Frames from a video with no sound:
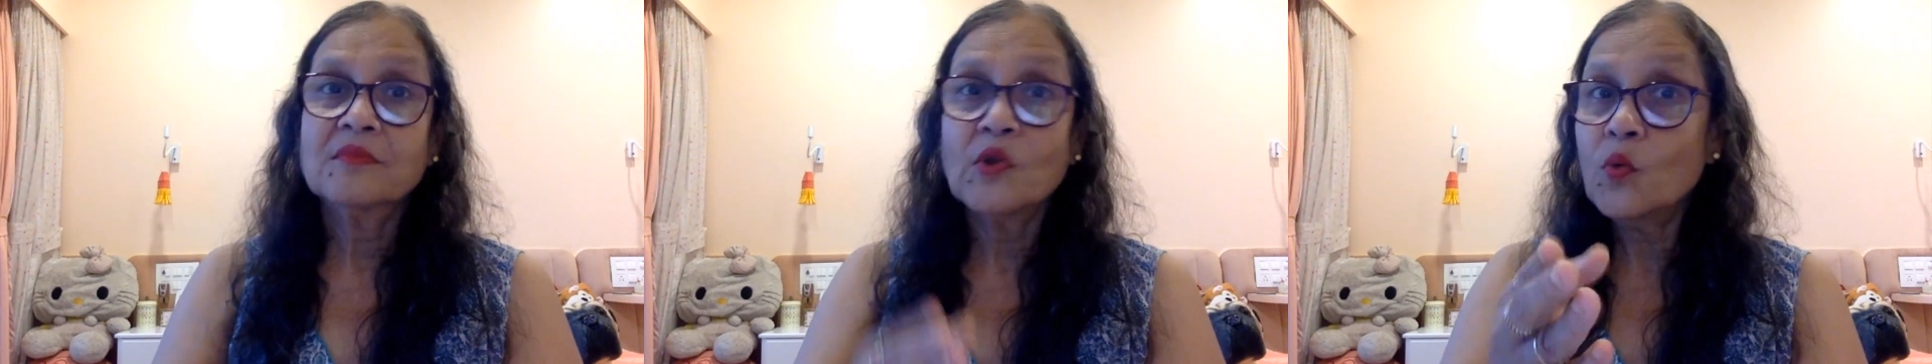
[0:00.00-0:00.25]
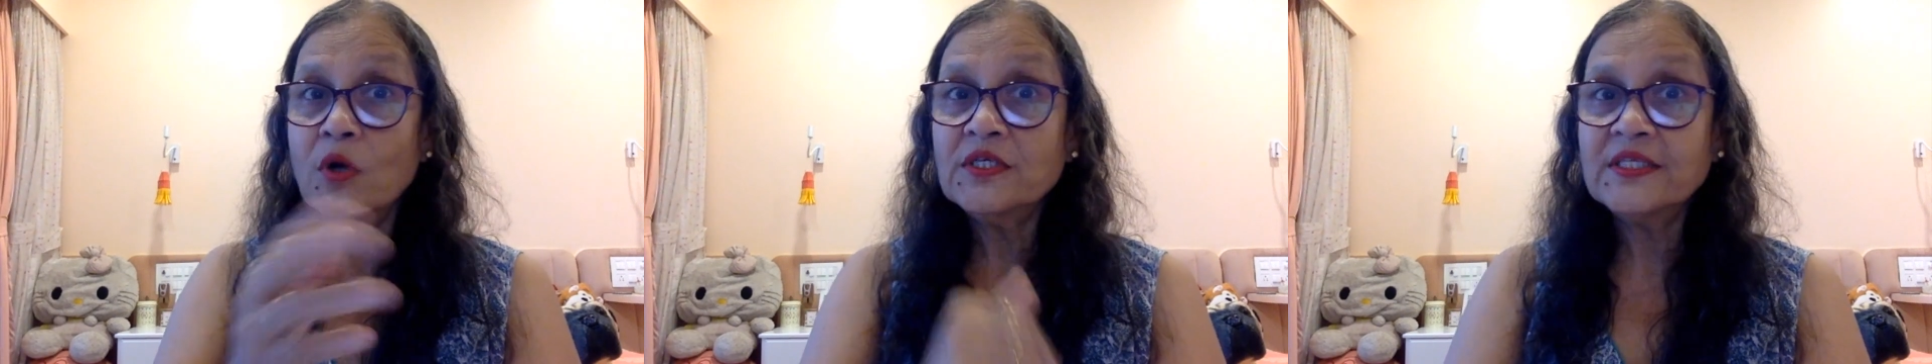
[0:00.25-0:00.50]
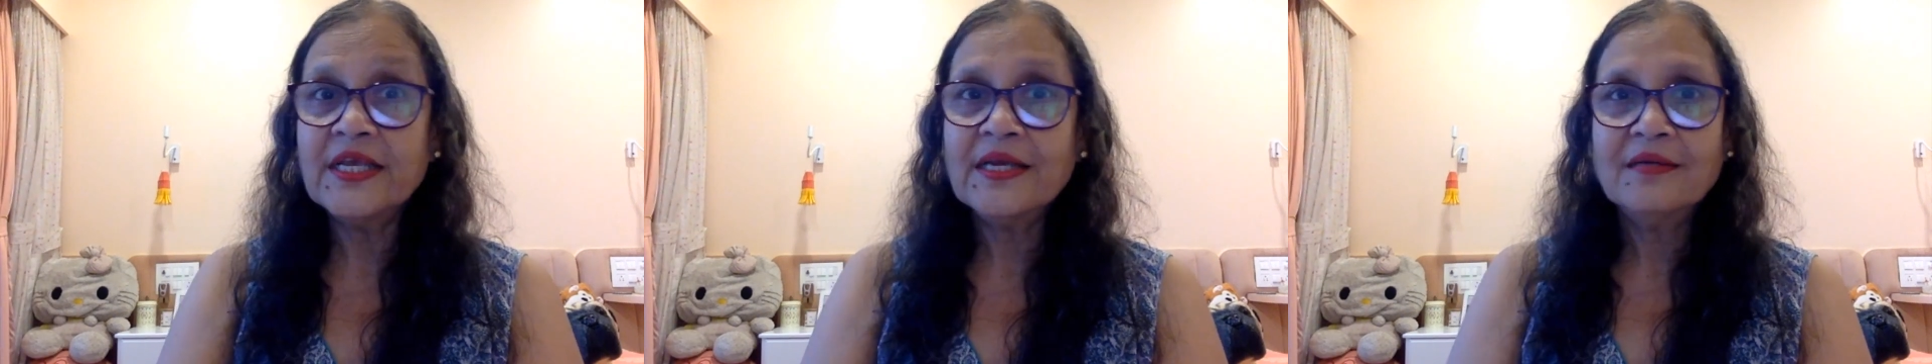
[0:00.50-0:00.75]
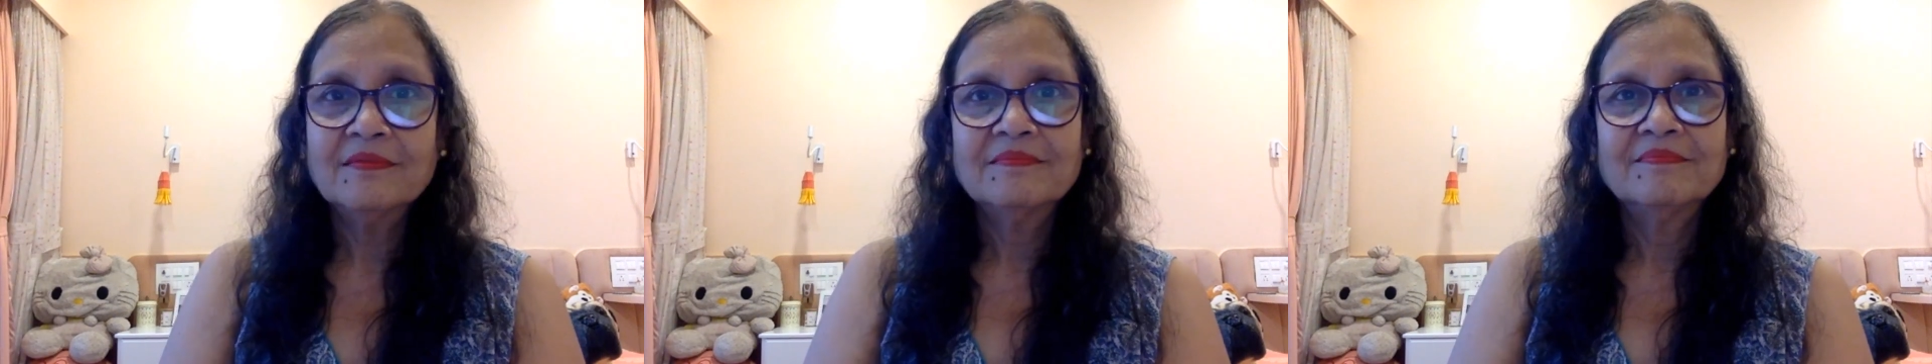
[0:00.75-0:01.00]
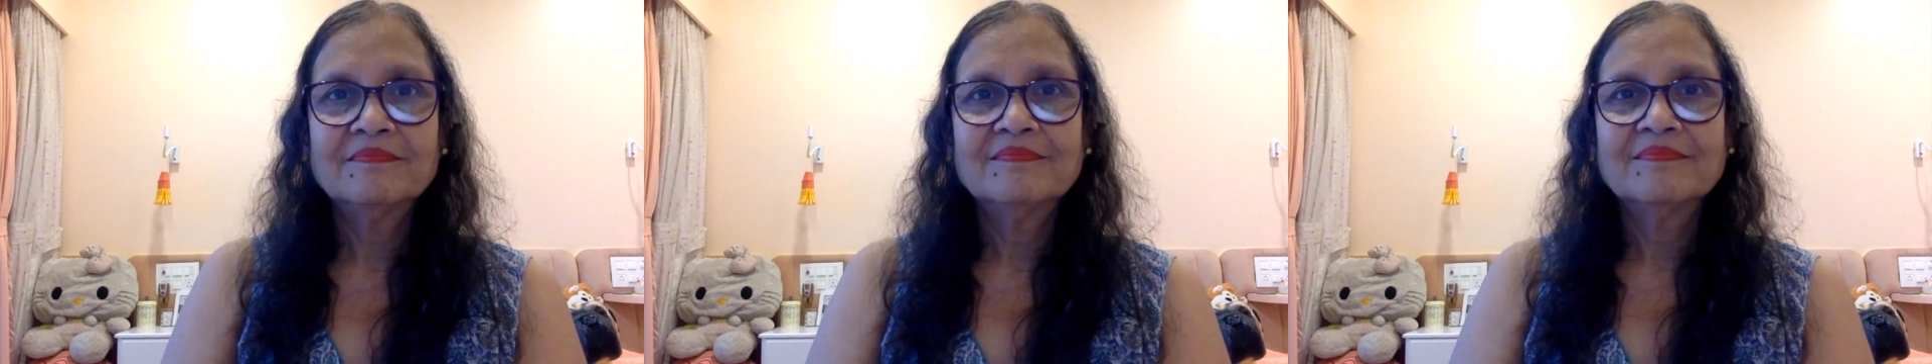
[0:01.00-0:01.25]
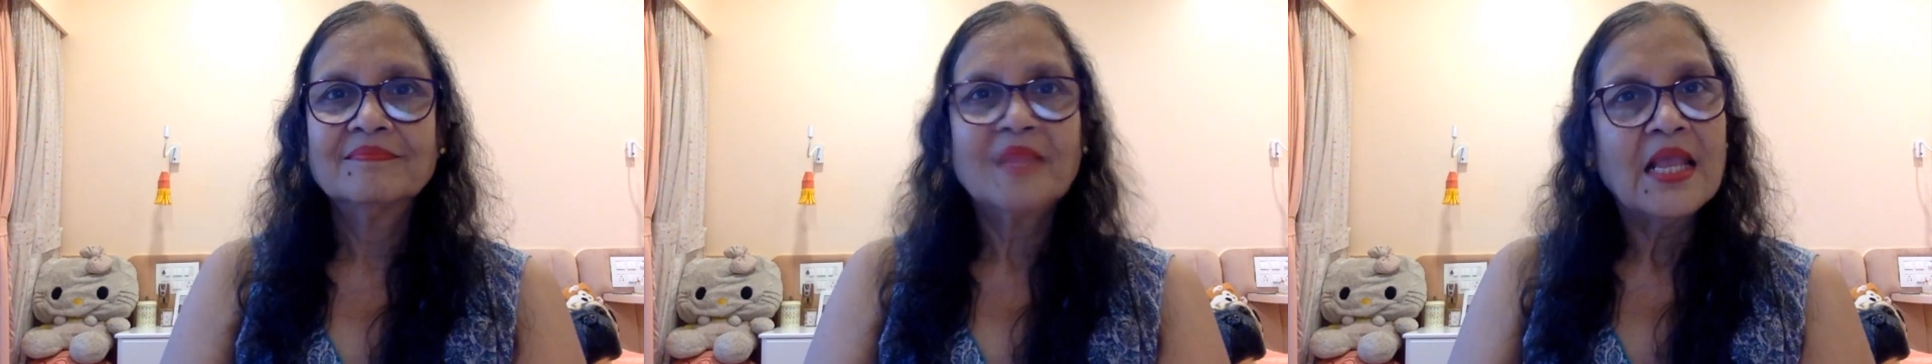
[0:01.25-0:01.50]
What say?
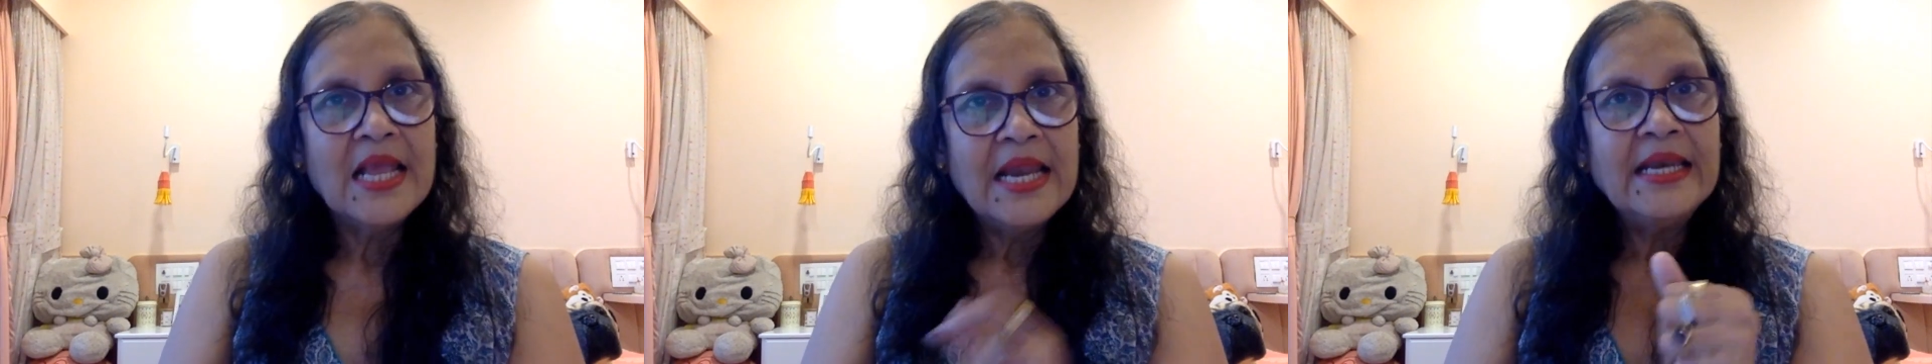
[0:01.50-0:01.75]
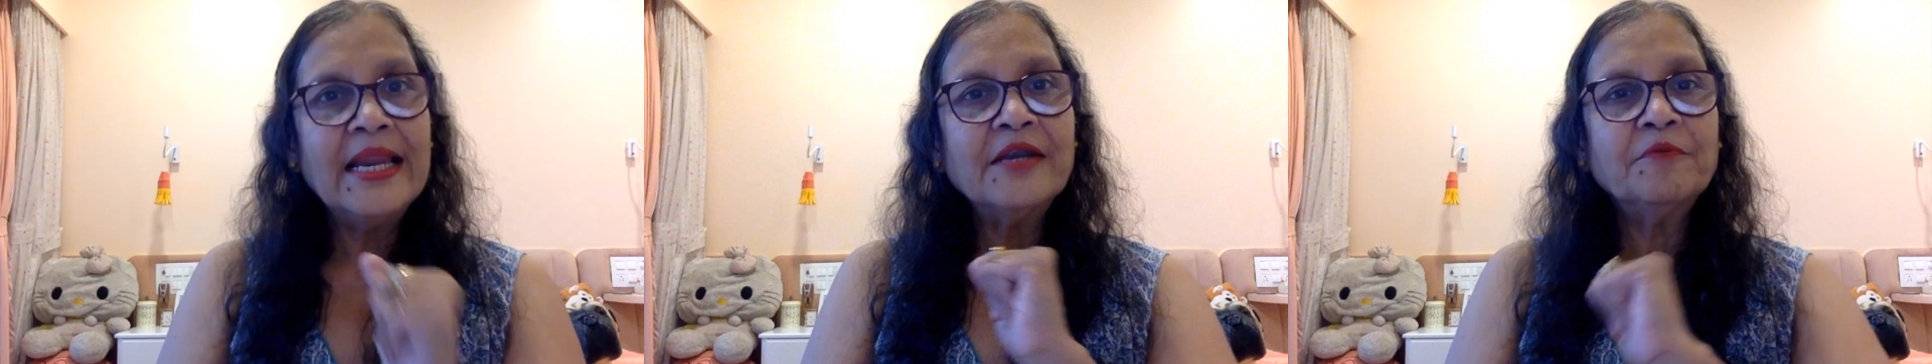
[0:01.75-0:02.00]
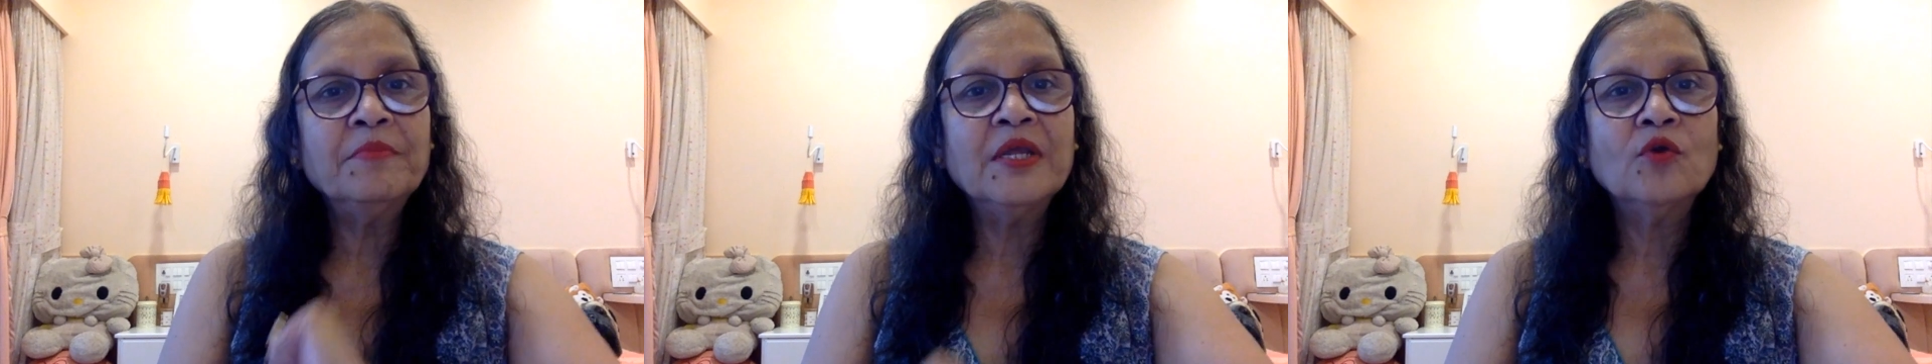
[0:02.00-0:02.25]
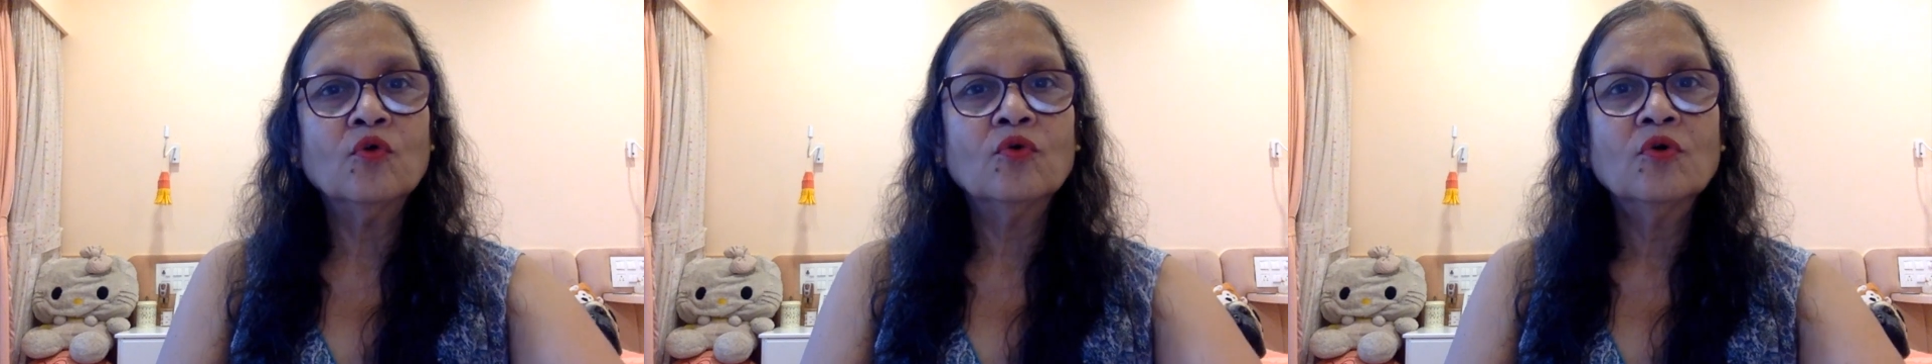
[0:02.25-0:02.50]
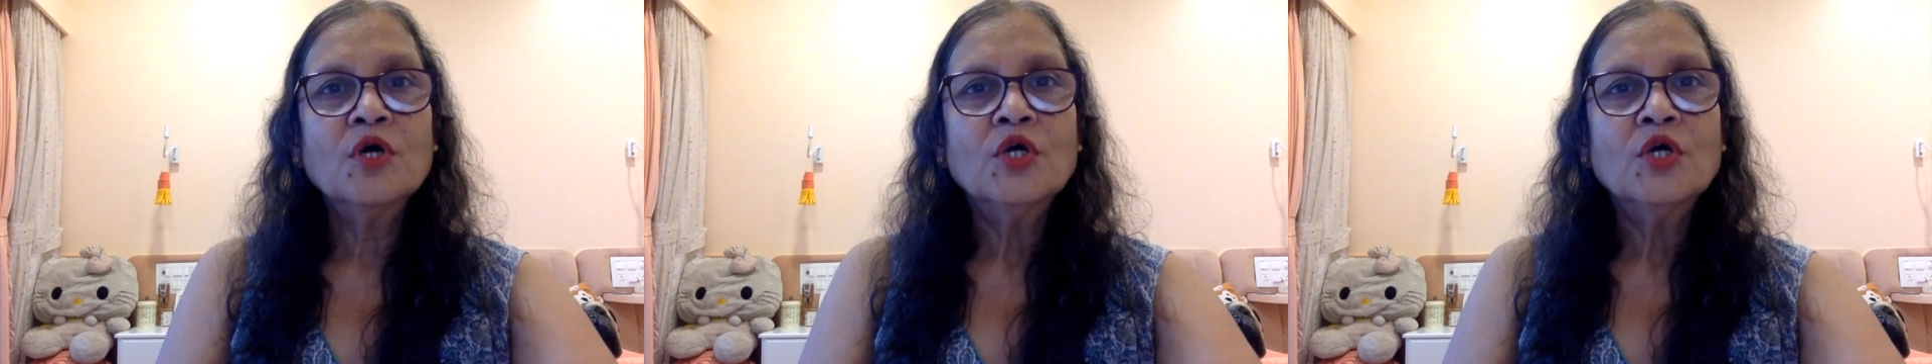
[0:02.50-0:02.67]
Let me know.